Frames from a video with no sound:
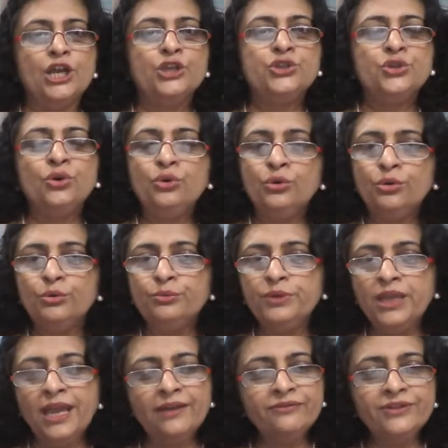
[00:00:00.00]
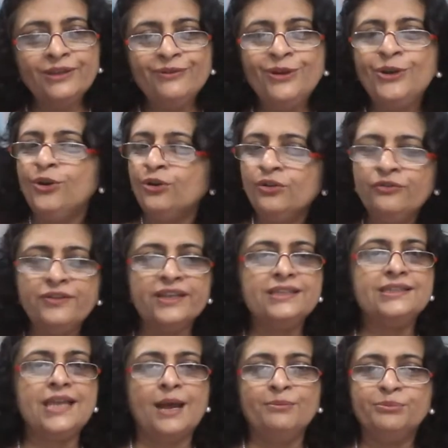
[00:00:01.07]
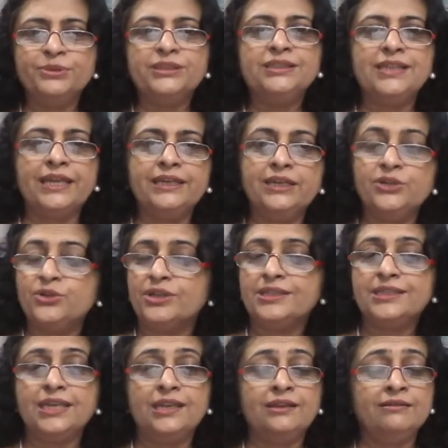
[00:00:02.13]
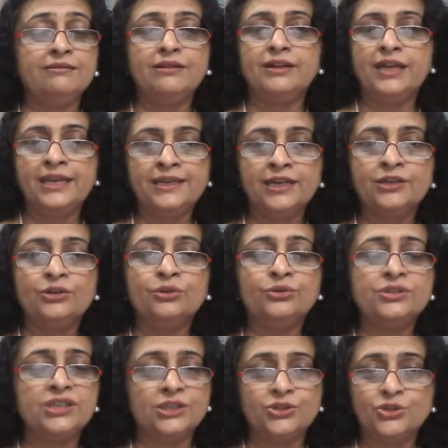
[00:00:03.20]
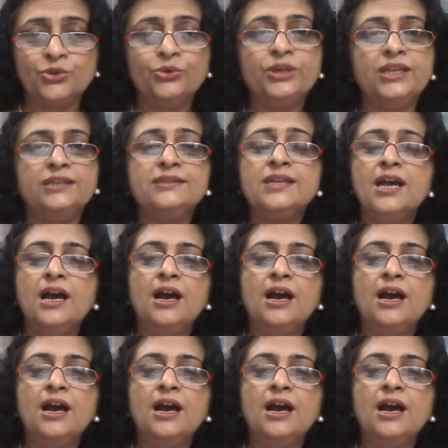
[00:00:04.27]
So we have given a lot of examples and interesting anecdotes and stories